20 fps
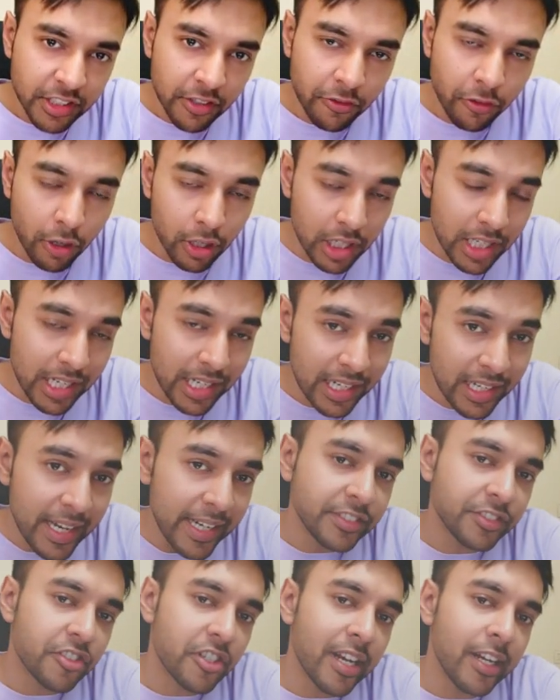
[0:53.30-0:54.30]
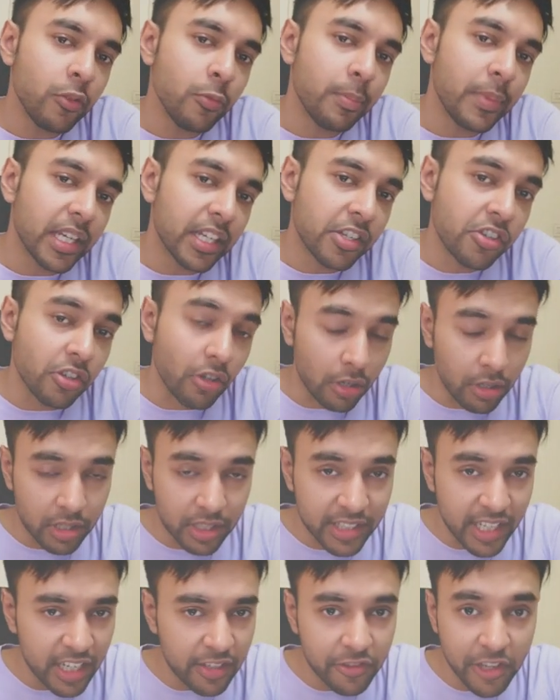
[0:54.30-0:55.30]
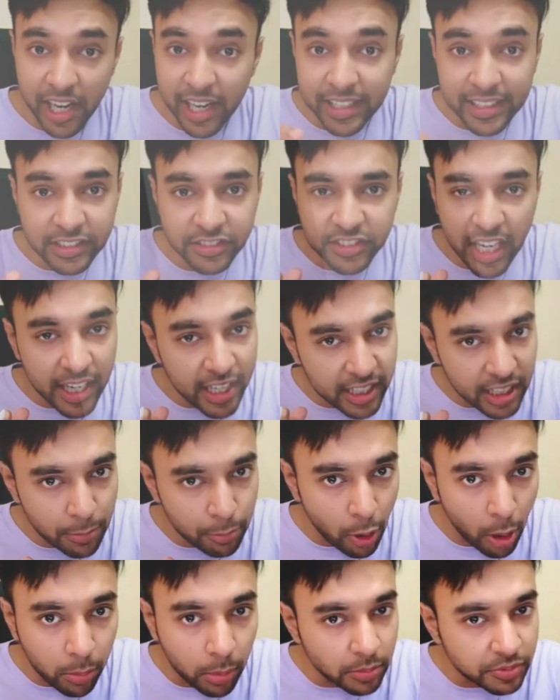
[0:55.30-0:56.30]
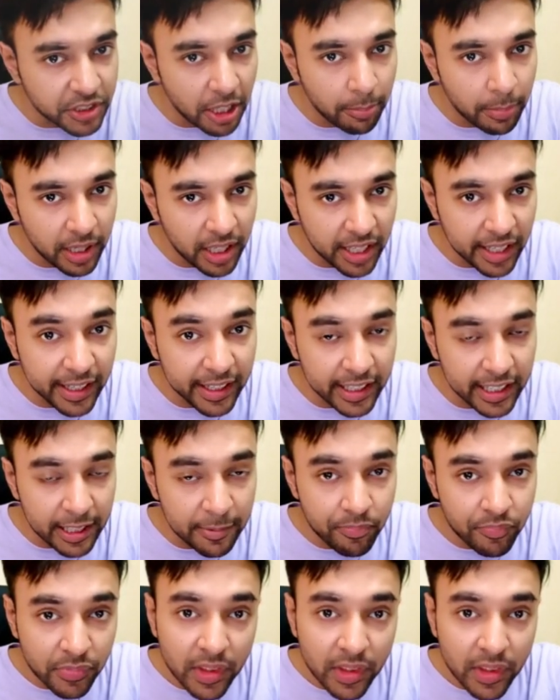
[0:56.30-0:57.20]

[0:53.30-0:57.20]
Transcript: of all, let's try to make sure that we are understanding the problem statement correctly.